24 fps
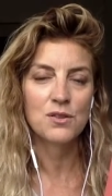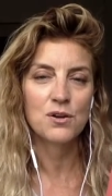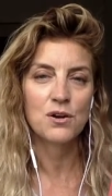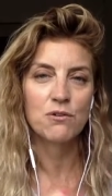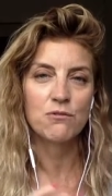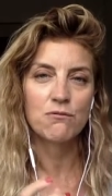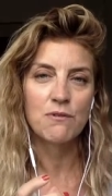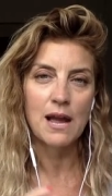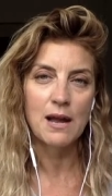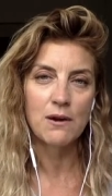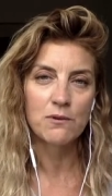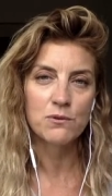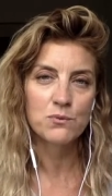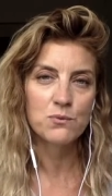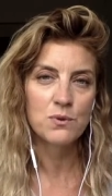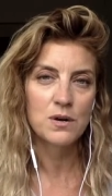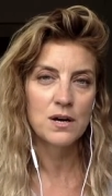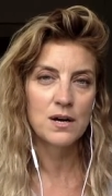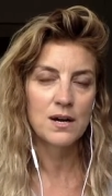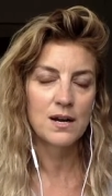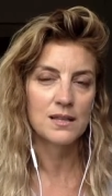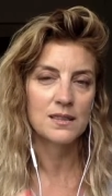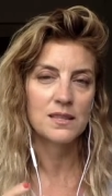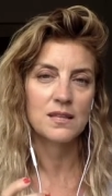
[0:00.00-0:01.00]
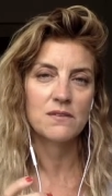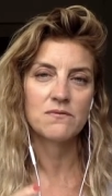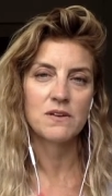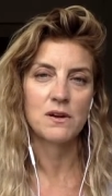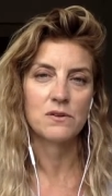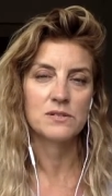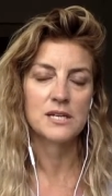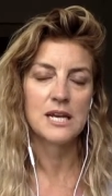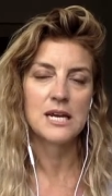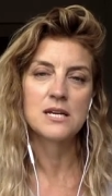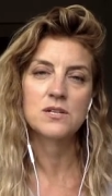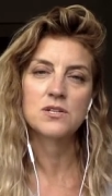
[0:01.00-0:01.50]
the groundwork and the
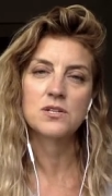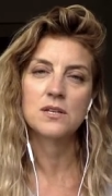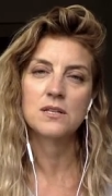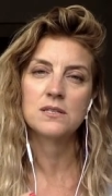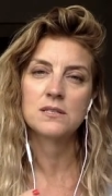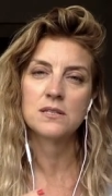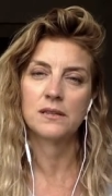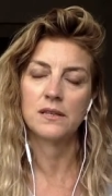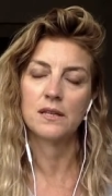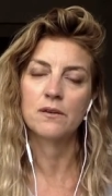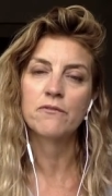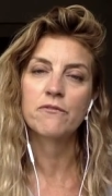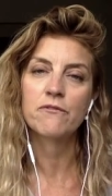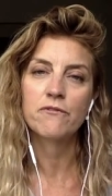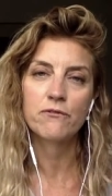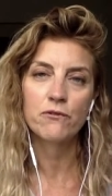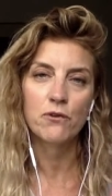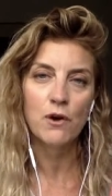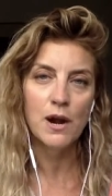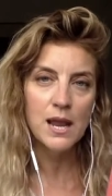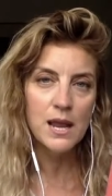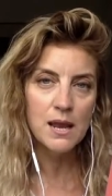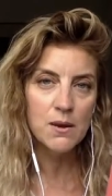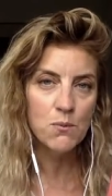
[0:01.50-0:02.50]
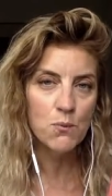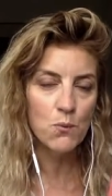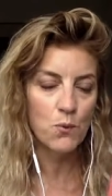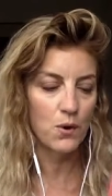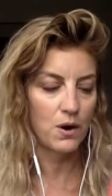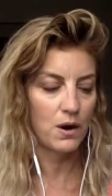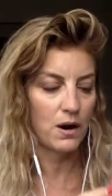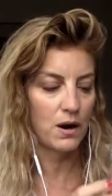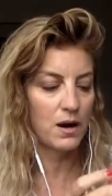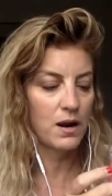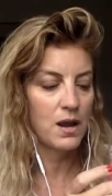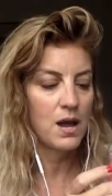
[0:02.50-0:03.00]
foundations and the
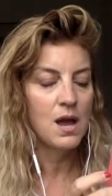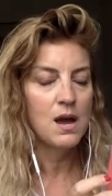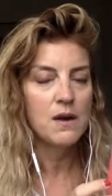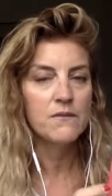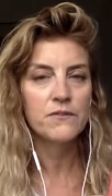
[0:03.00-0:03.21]
framework